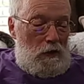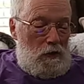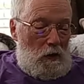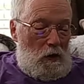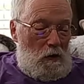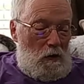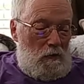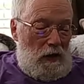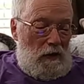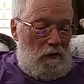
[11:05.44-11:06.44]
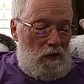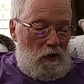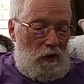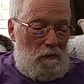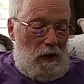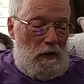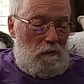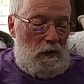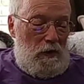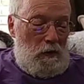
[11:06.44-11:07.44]
So David's young
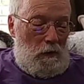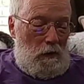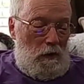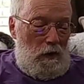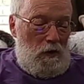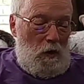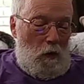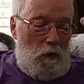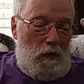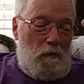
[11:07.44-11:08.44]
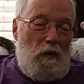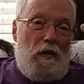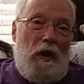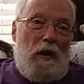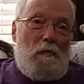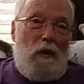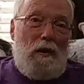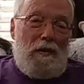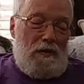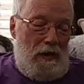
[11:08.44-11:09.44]
men returned and told him what Nabal
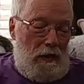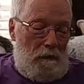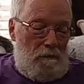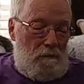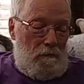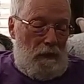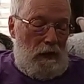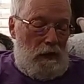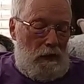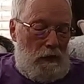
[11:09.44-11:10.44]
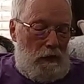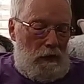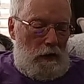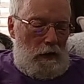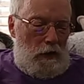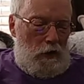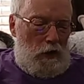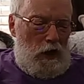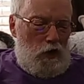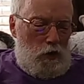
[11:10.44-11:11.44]
had said.
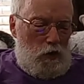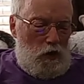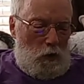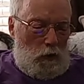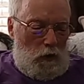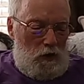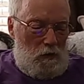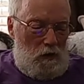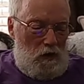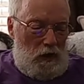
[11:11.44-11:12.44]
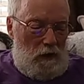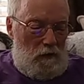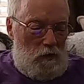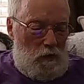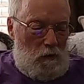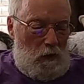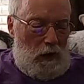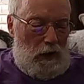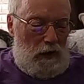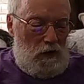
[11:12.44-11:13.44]
Get your swords, was David's
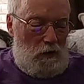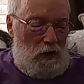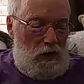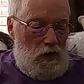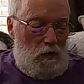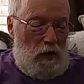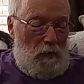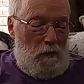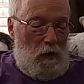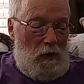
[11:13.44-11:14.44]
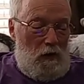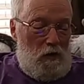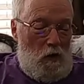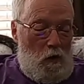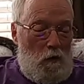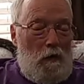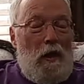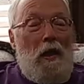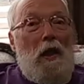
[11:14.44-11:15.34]
reply, so he strapped on his own.